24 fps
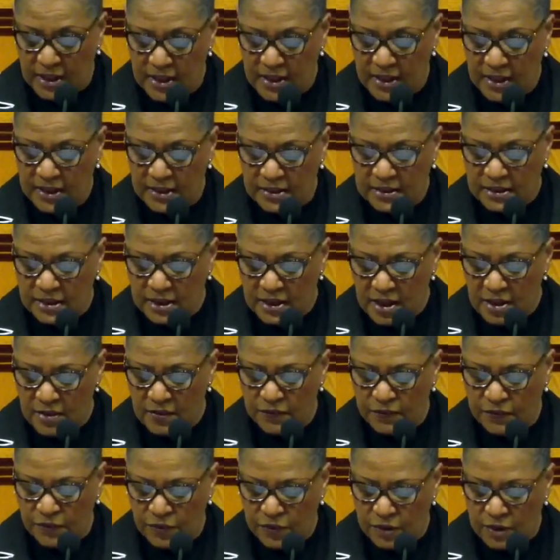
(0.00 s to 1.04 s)
his love
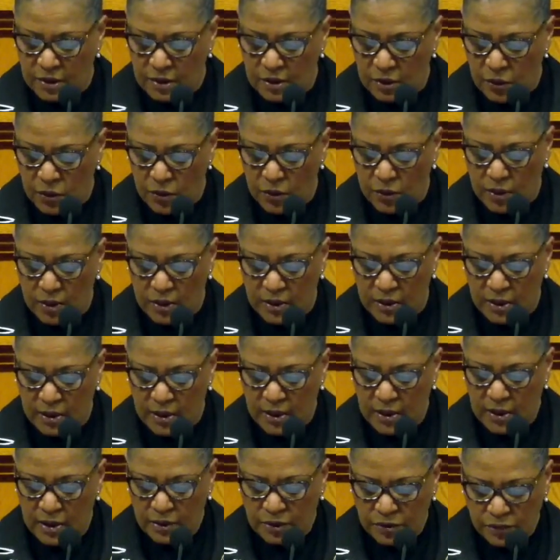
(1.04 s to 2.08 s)
for the Lord
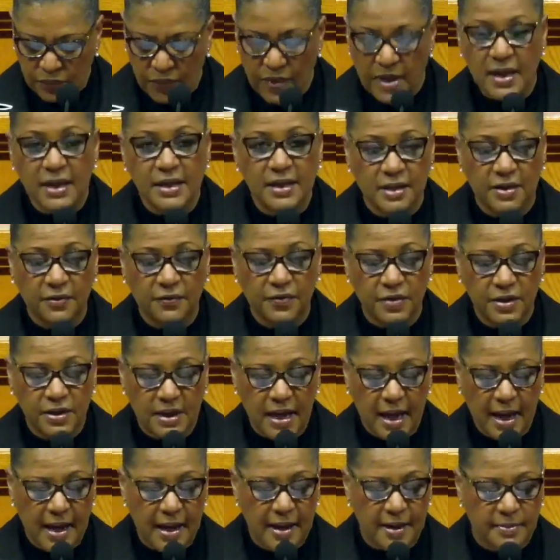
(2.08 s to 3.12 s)
three different
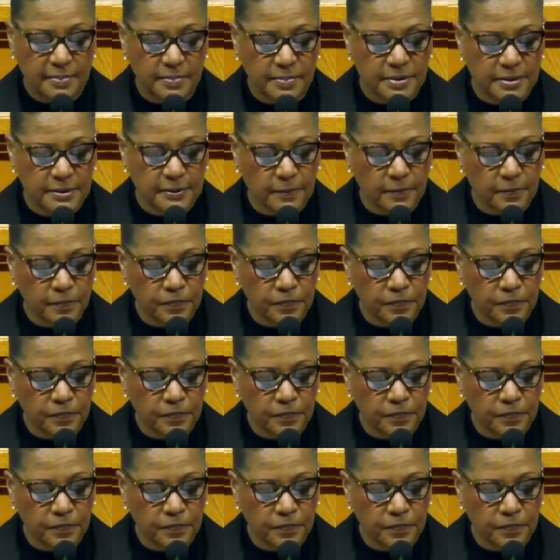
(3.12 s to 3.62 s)
times.